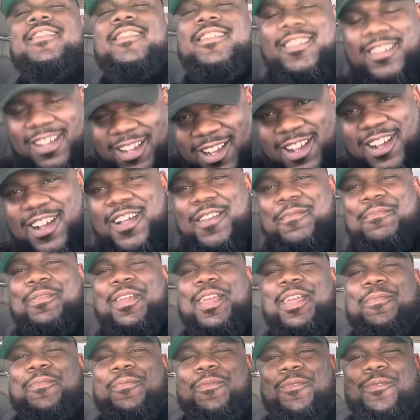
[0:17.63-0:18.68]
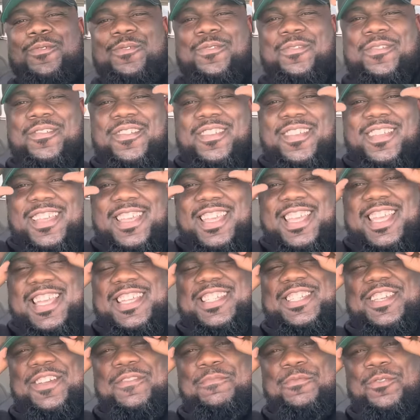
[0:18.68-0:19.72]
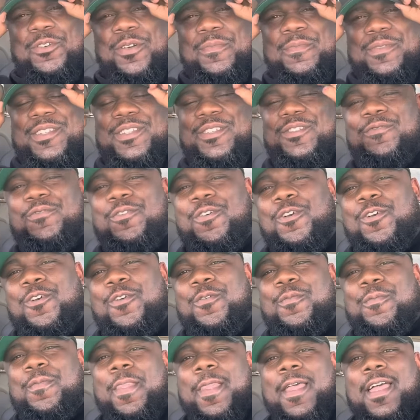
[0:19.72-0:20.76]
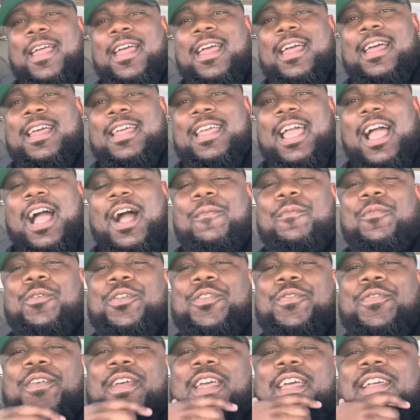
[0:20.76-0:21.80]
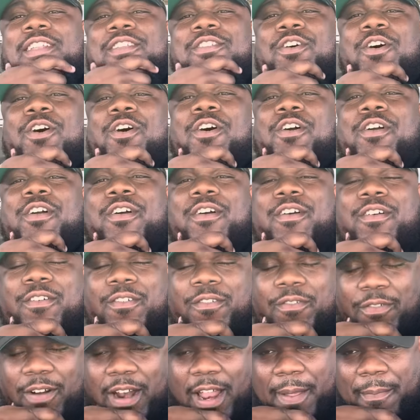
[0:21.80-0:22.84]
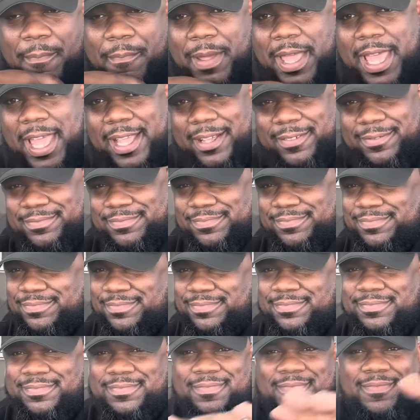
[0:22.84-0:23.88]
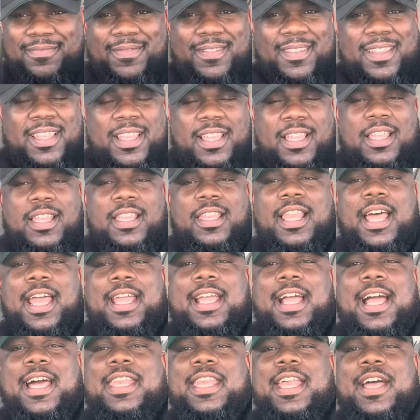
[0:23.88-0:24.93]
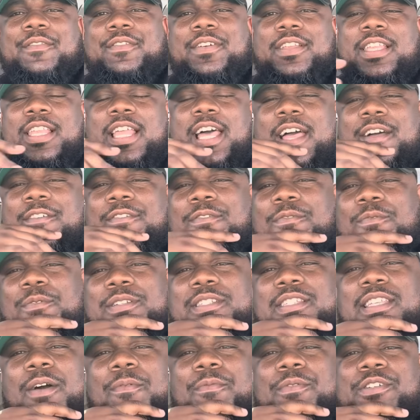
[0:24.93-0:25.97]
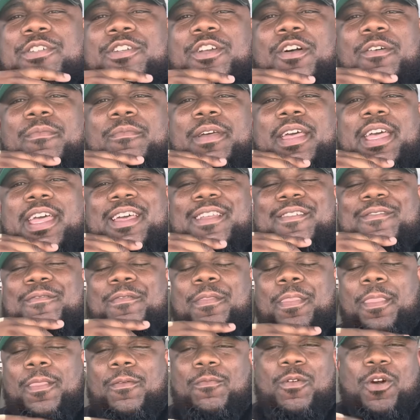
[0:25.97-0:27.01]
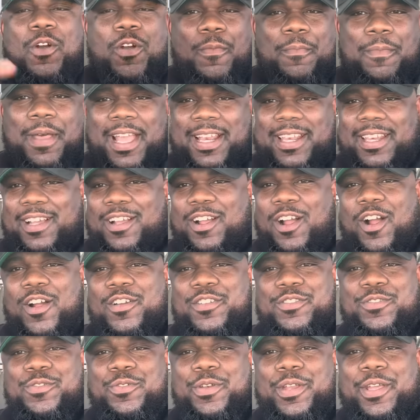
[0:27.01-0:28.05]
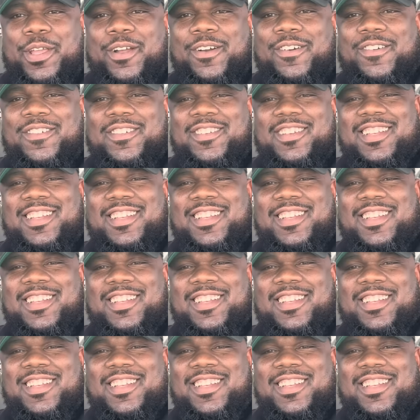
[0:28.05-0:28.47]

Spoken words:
good, people? It's your boy, Mr. Rome. Cowboys Fan Talk, right back. Like I never left. What's up with y'all, man? Welcome back to Car Studio.